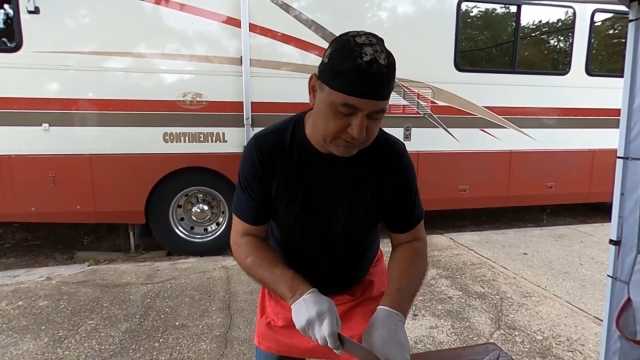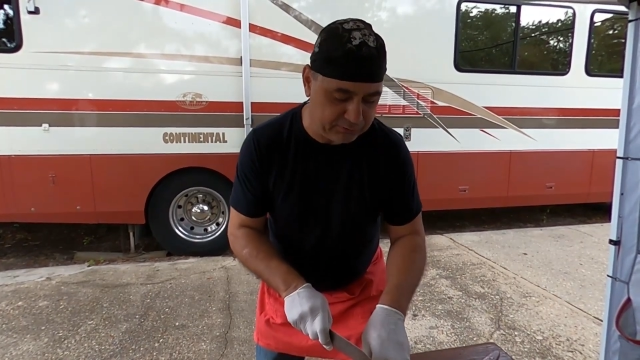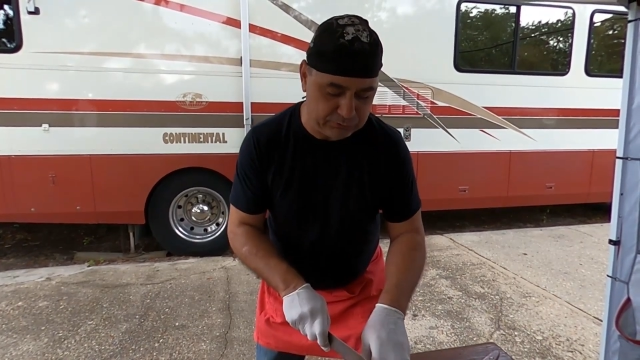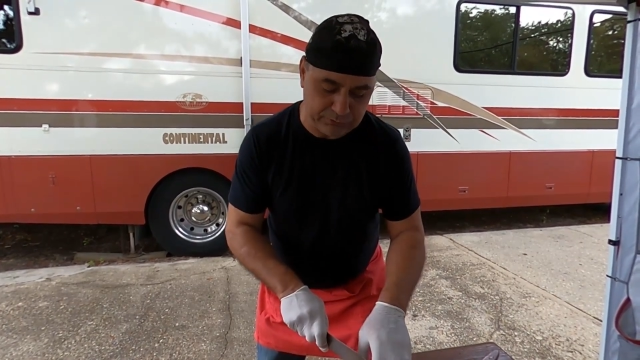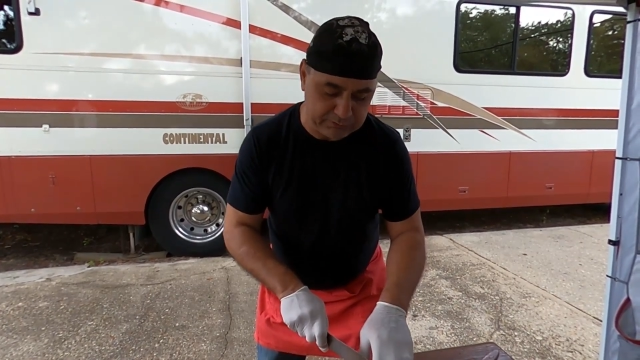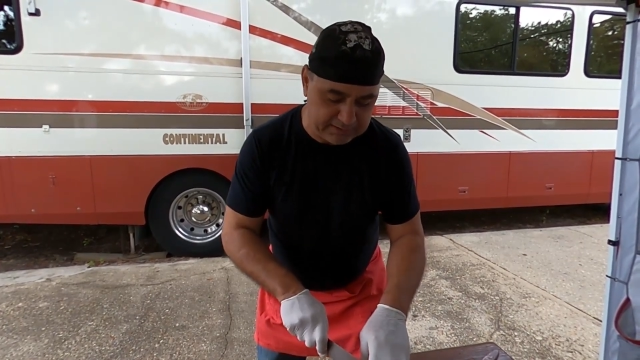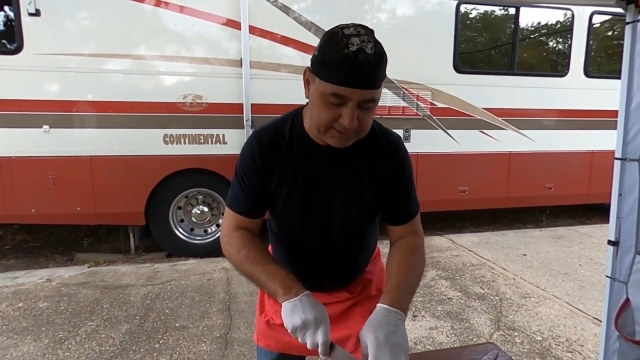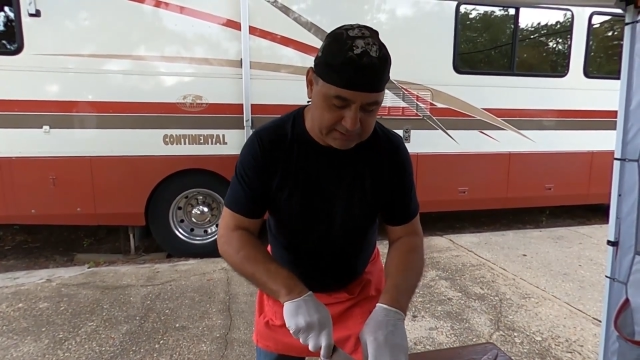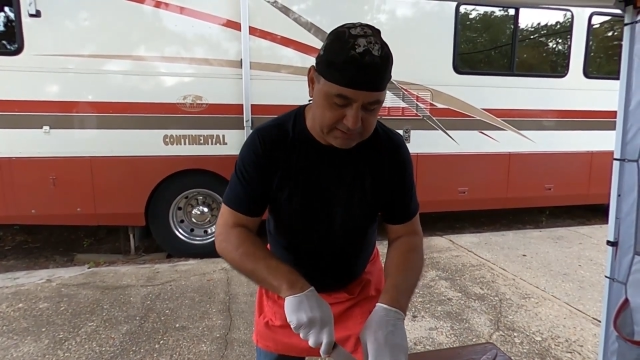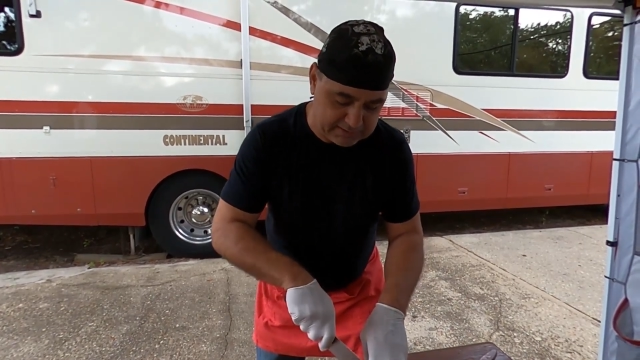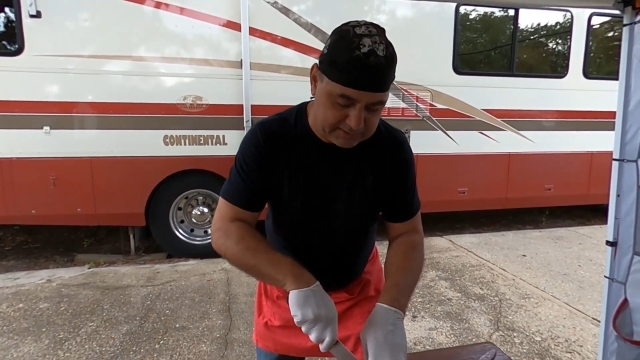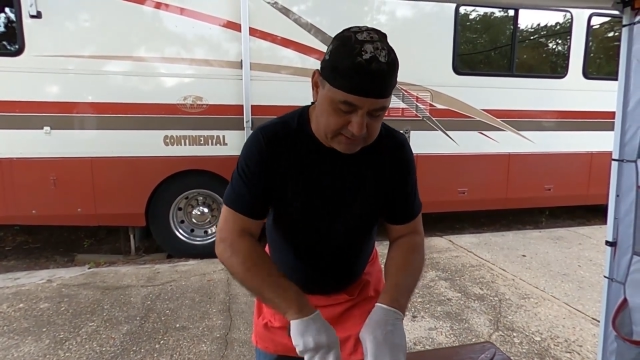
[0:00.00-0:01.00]
to do
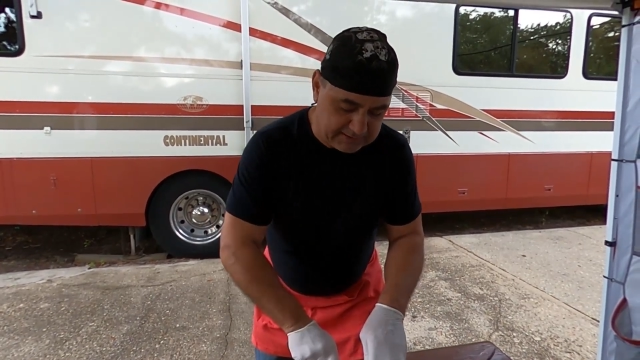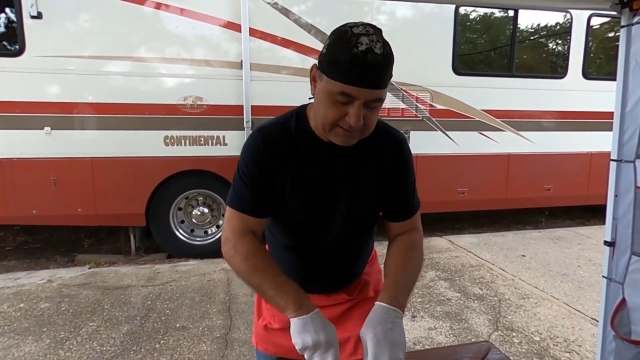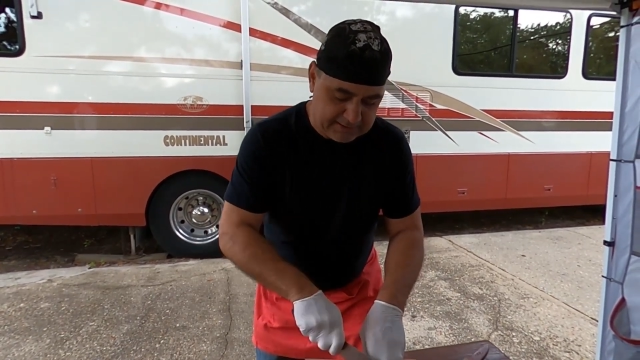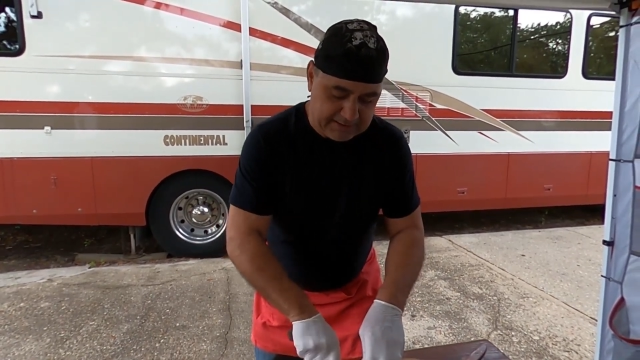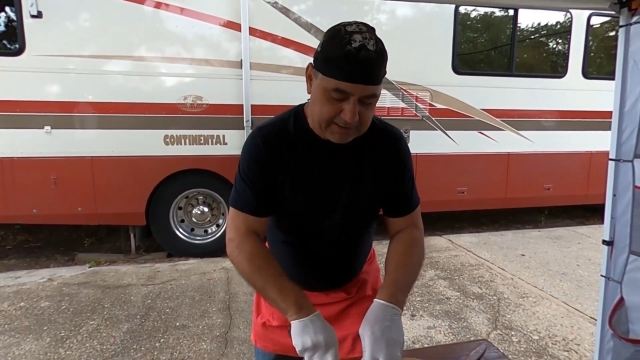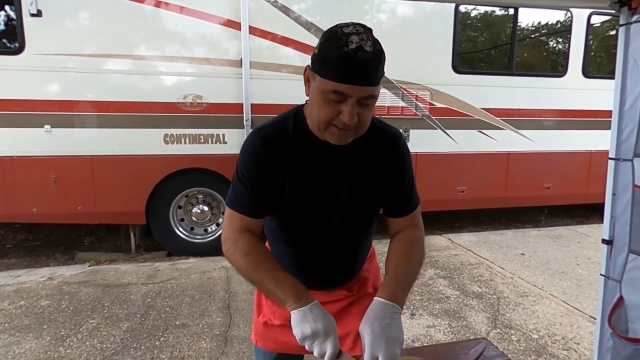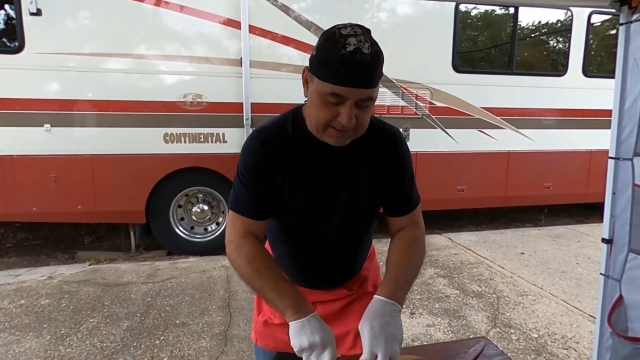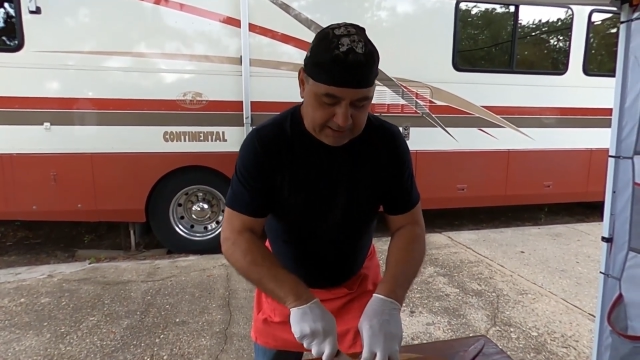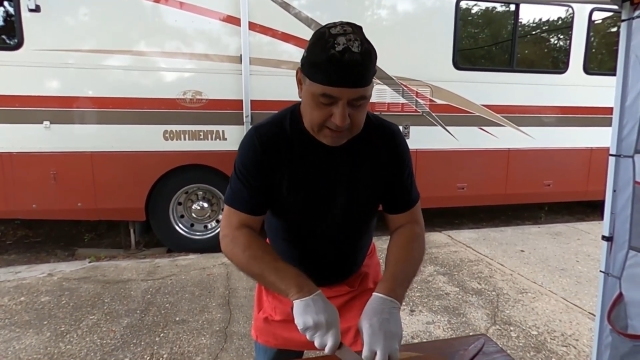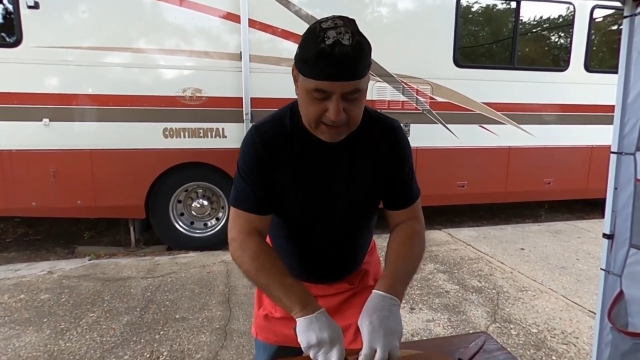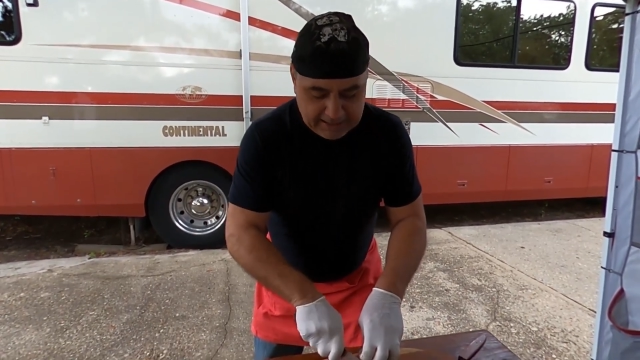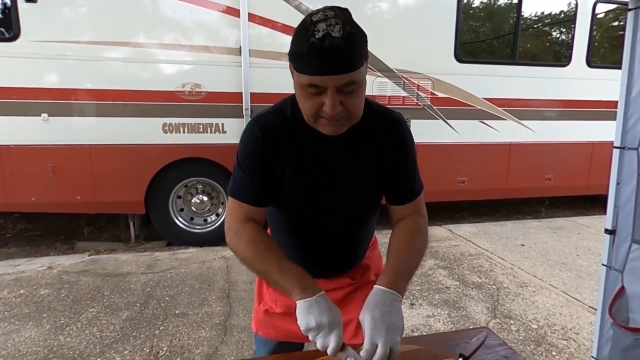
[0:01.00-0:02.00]
this.
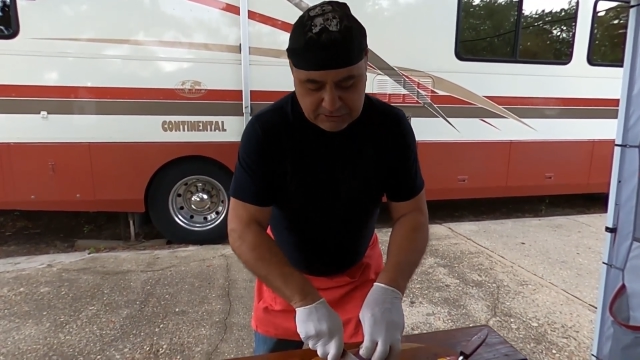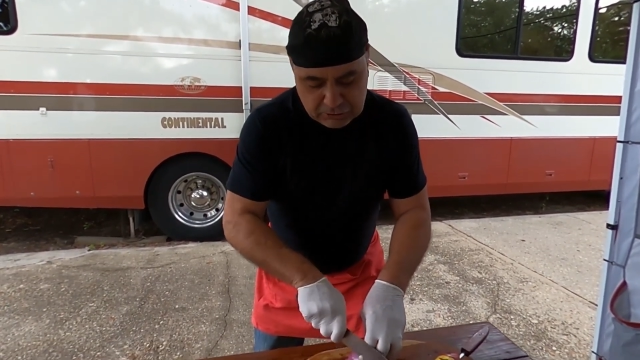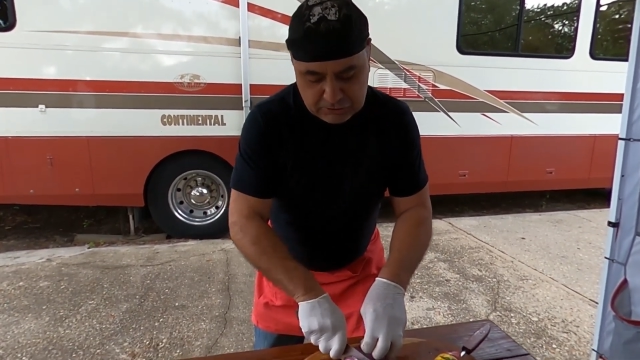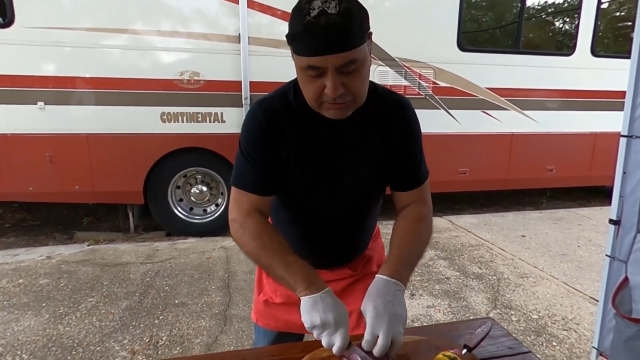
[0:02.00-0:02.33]
And